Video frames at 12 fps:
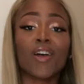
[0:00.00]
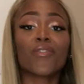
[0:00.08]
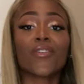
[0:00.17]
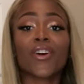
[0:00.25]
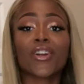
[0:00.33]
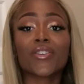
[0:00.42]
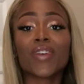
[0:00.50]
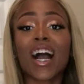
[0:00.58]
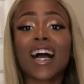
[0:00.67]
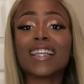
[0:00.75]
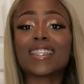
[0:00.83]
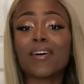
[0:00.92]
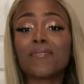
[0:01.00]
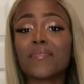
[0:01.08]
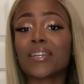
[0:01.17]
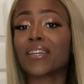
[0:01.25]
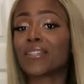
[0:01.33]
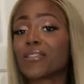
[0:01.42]
for you guys helping
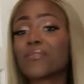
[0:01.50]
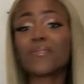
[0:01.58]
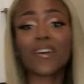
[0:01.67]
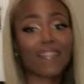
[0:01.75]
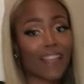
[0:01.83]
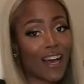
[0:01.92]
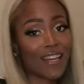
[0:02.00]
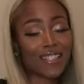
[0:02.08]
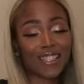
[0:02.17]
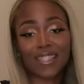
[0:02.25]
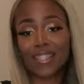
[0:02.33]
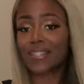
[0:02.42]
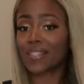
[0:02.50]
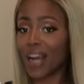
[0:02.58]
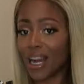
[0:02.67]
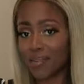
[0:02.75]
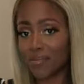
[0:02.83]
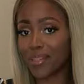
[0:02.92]
me get to 1,000
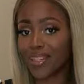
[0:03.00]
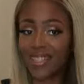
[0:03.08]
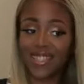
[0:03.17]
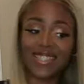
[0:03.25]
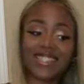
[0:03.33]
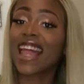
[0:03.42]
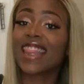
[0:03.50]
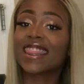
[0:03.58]
subscribers.